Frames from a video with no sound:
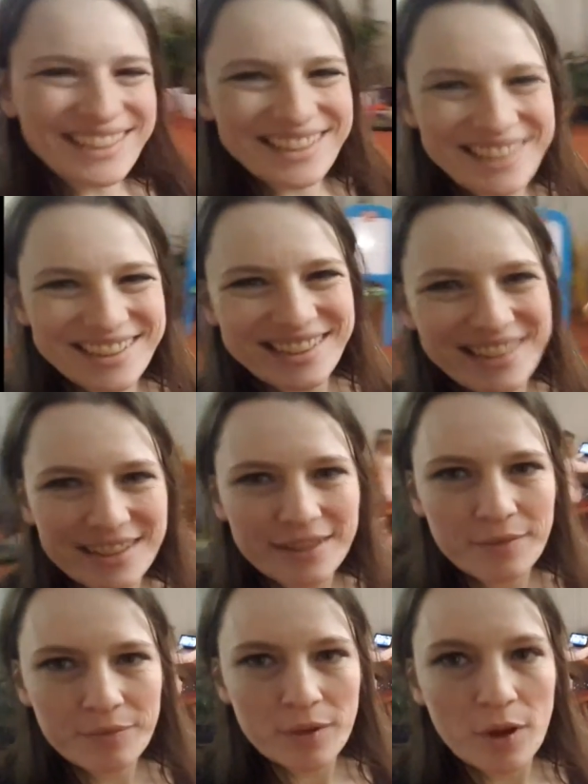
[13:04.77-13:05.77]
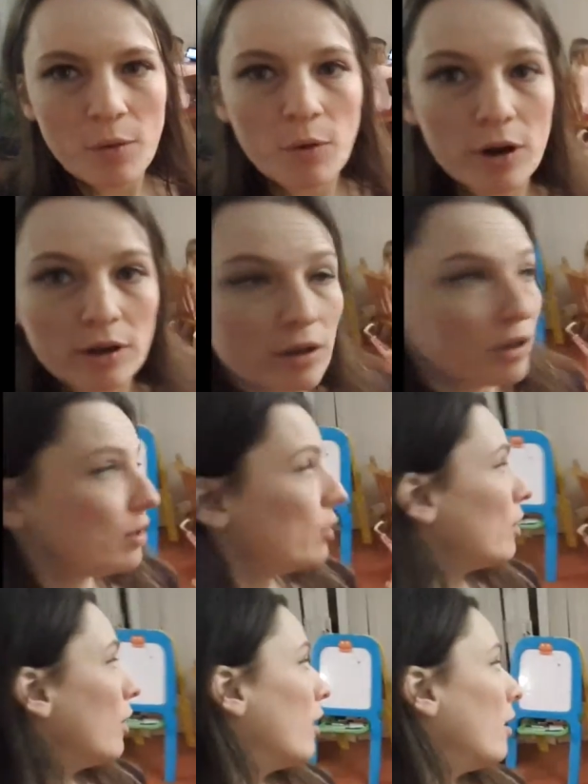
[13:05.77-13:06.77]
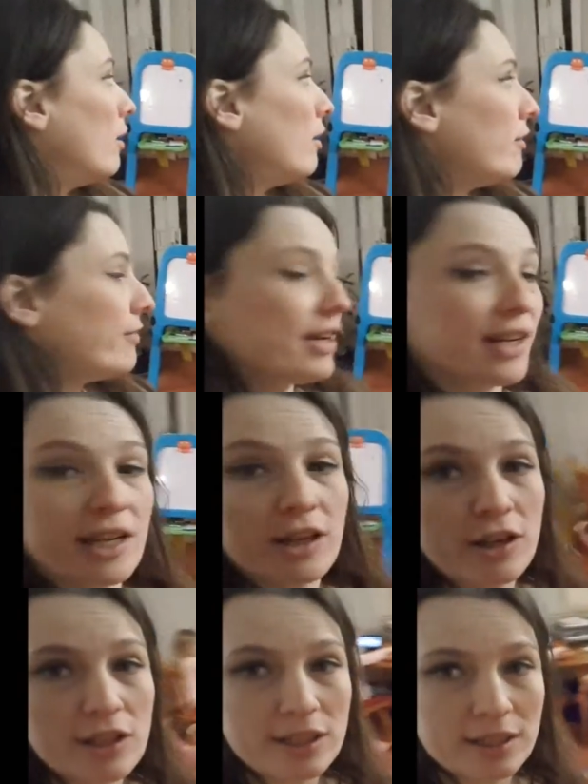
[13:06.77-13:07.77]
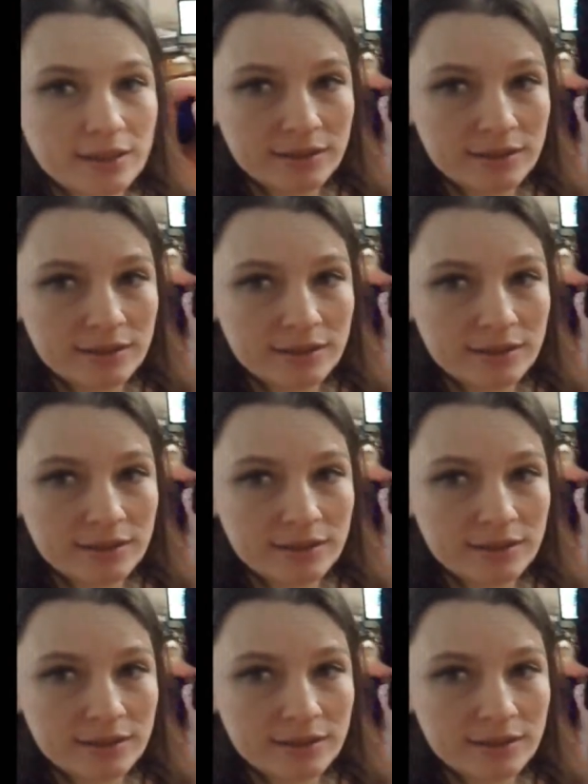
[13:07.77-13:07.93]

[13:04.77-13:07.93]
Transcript: in Scots. Oh, very good.